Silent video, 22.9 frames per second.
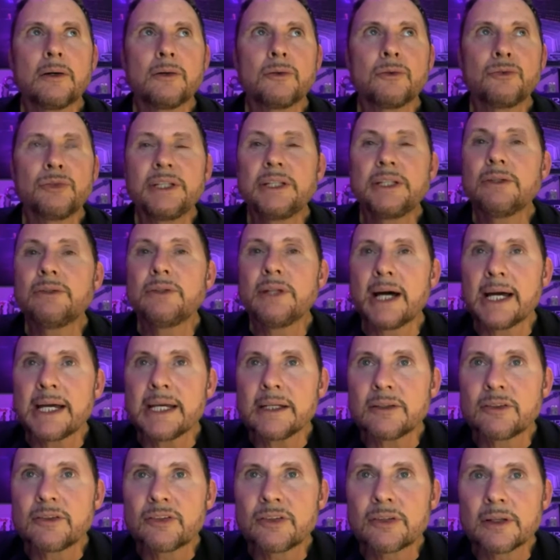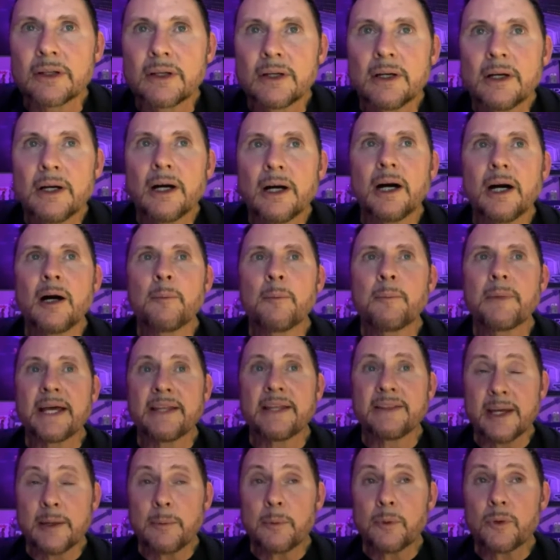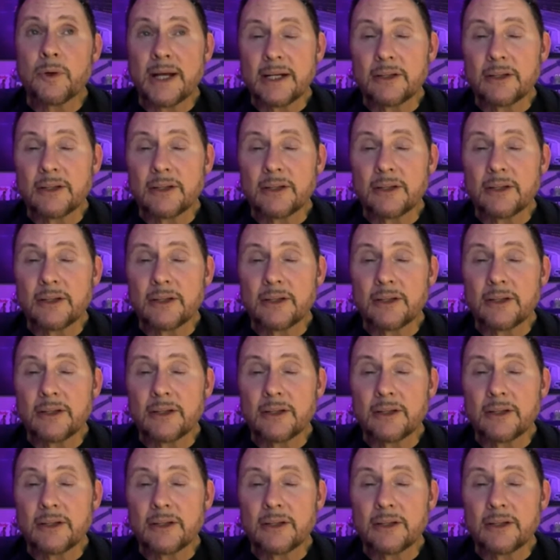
reunite, and they were